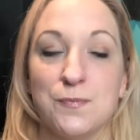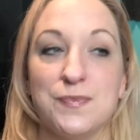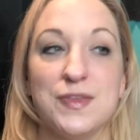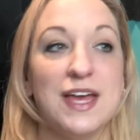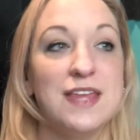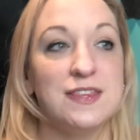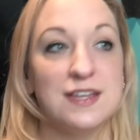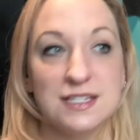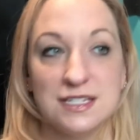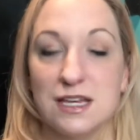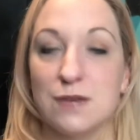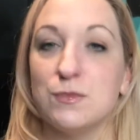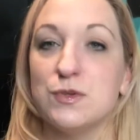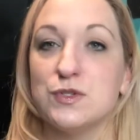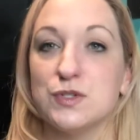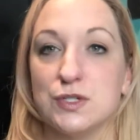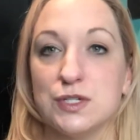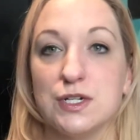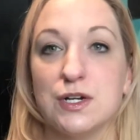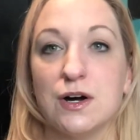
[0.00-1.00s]
and that demo is
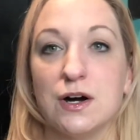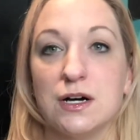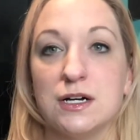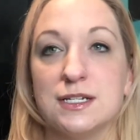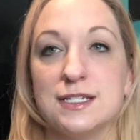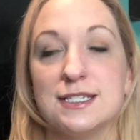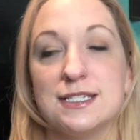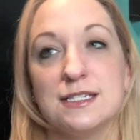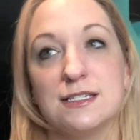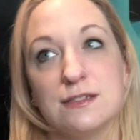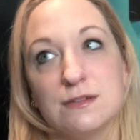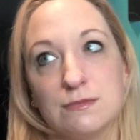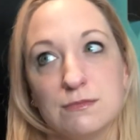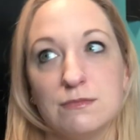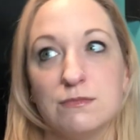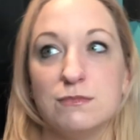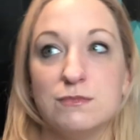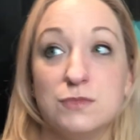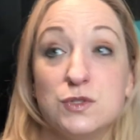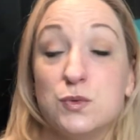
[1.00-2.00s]
going to cost
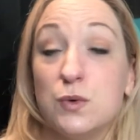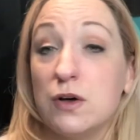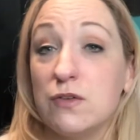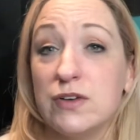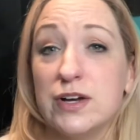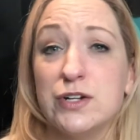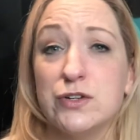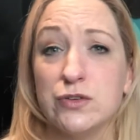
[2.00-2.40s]
$1,200.